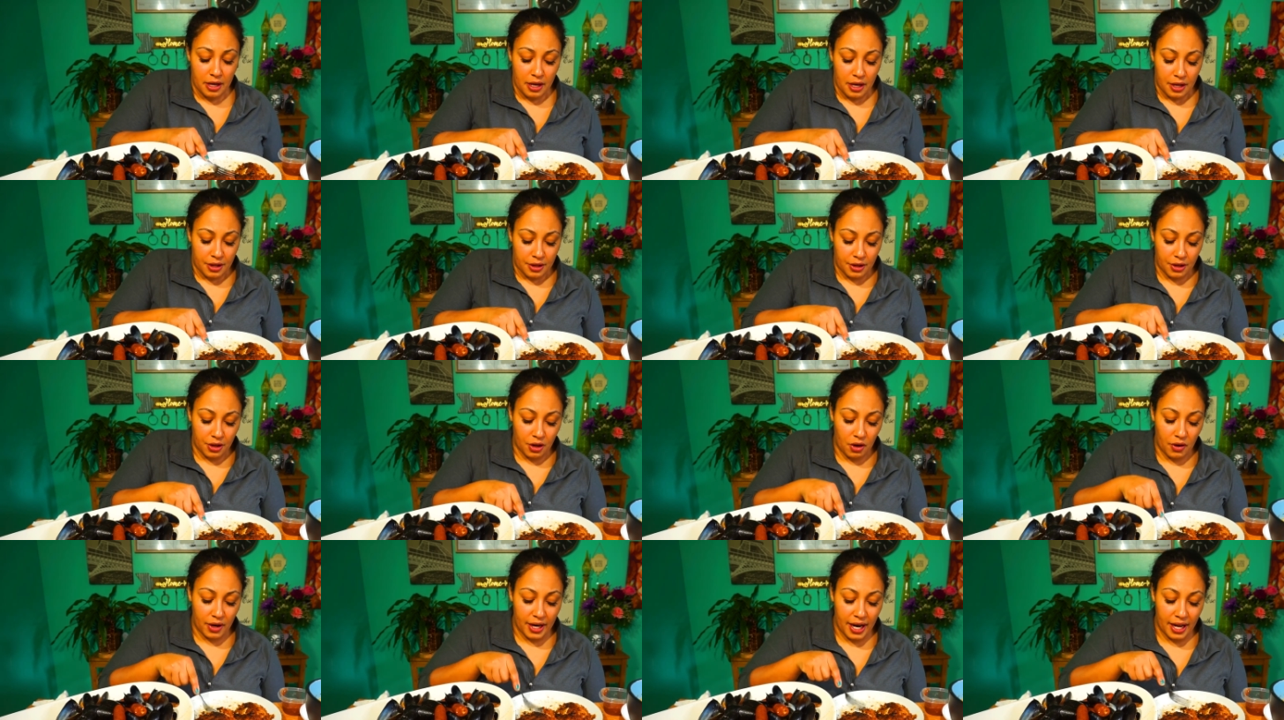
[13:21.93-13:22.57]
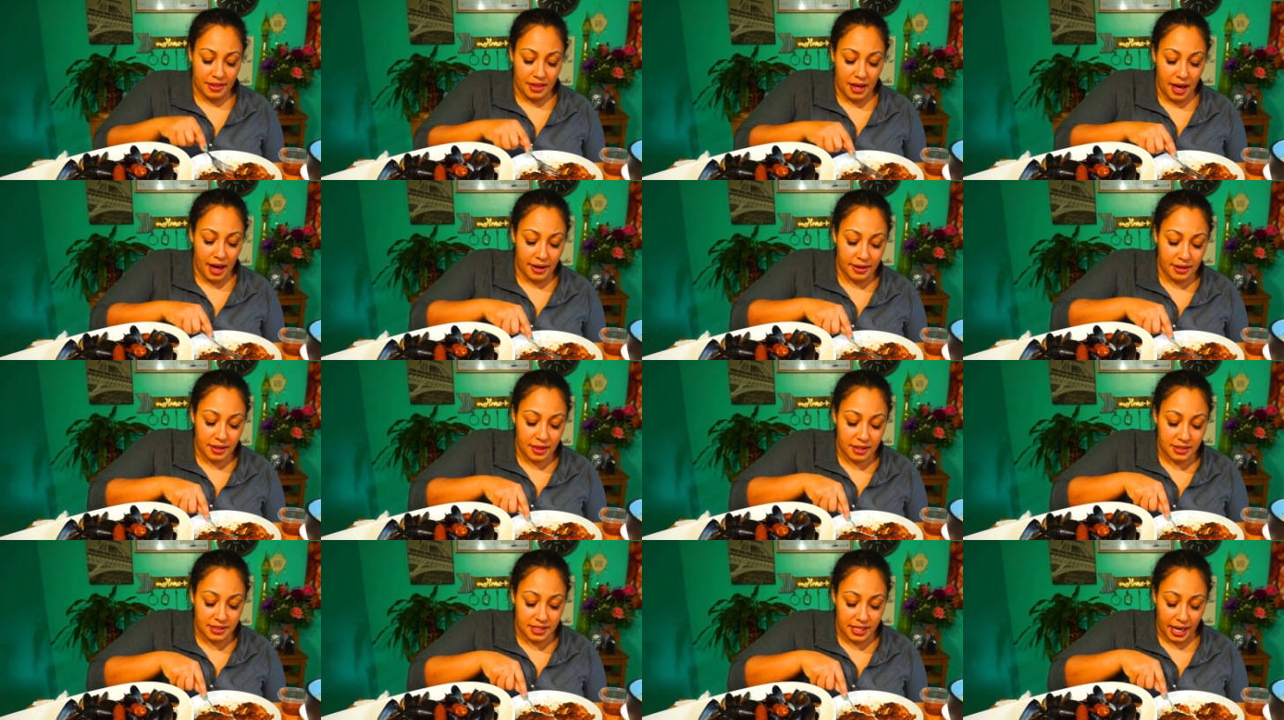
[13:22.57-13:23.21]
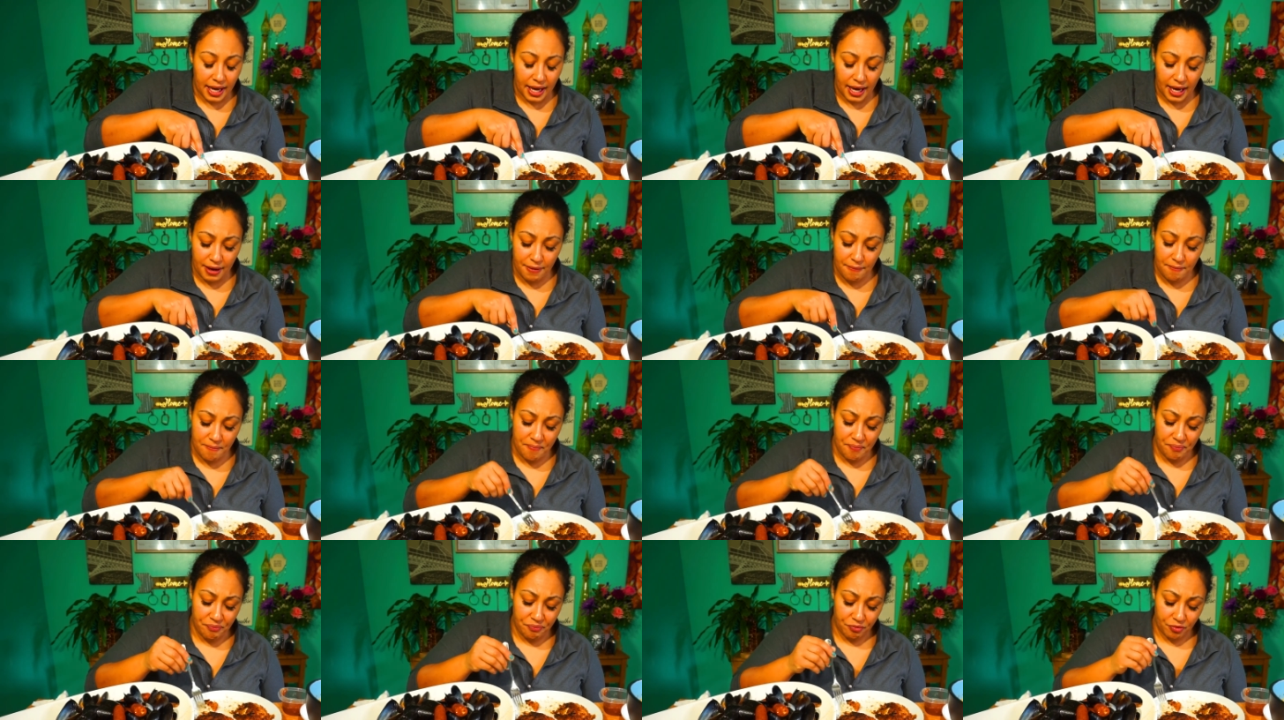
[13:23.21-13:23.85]
You know, and at the end of the day,
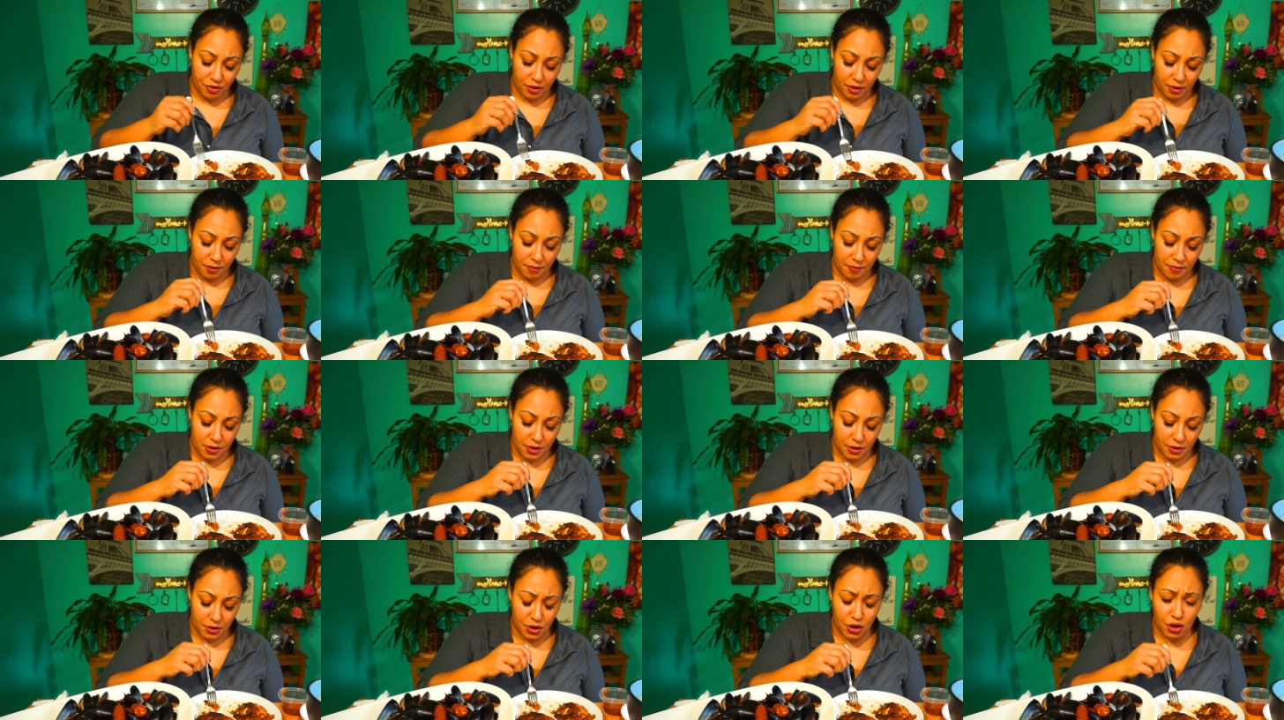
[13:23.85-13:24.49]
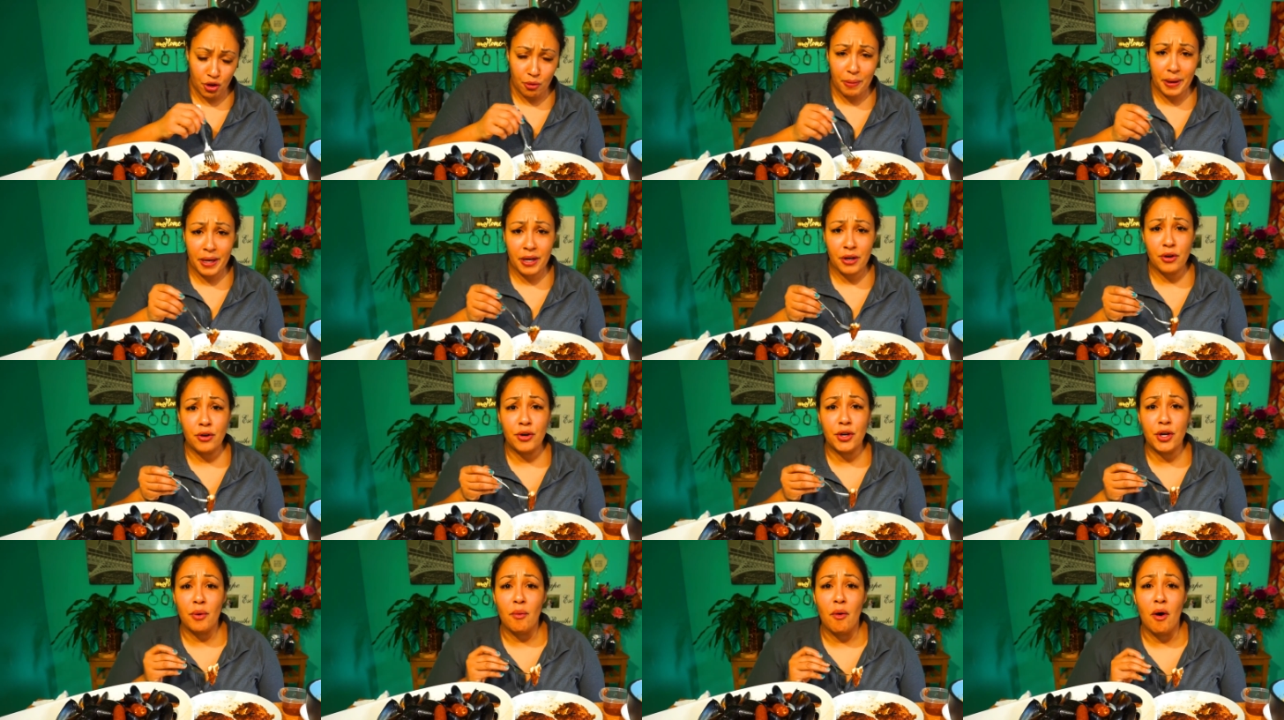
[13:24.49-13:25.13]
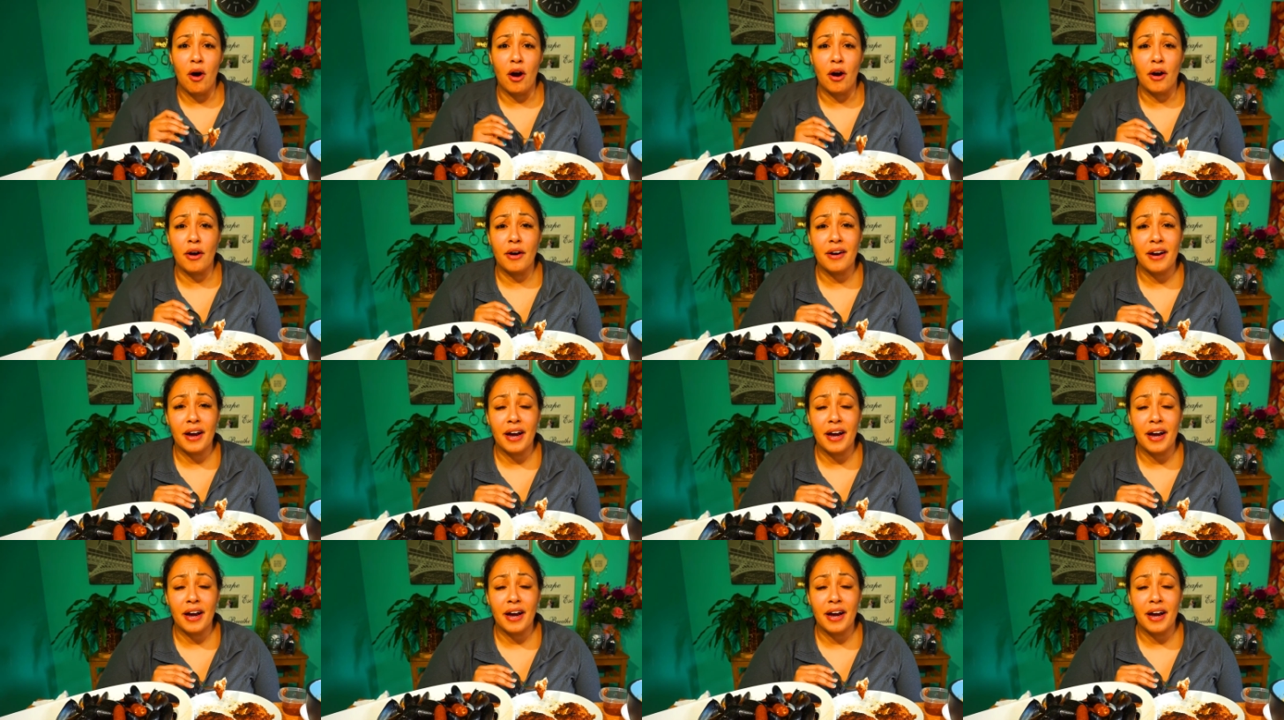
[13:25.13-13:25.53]
you being who you are